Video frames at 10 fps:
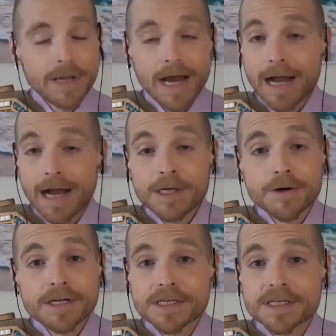I'm
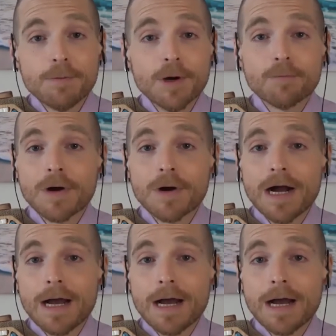curious to see what Rob
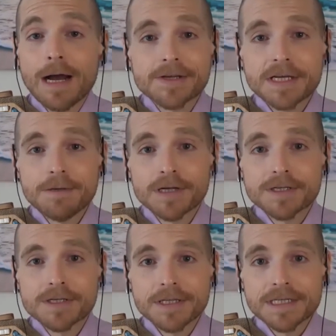Gronkowski brings
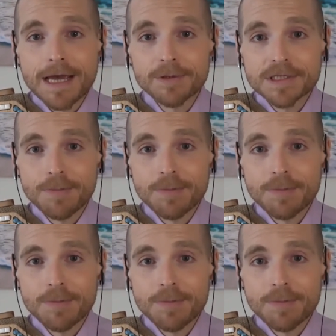to the table, to be